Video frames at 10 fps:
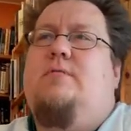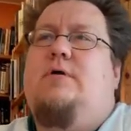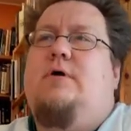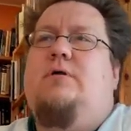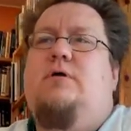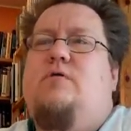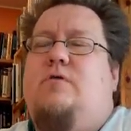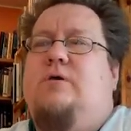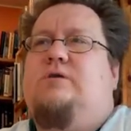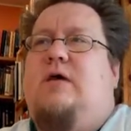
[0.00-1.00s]
There are new
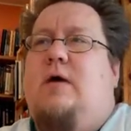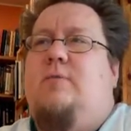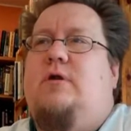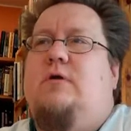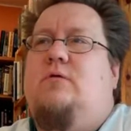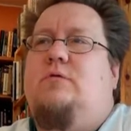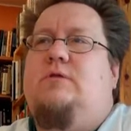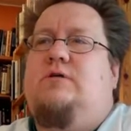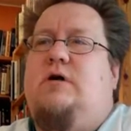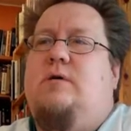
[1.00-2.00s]
things happening all the
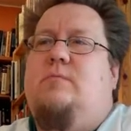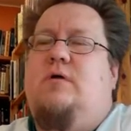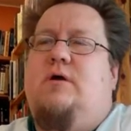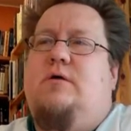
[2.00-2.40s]
time.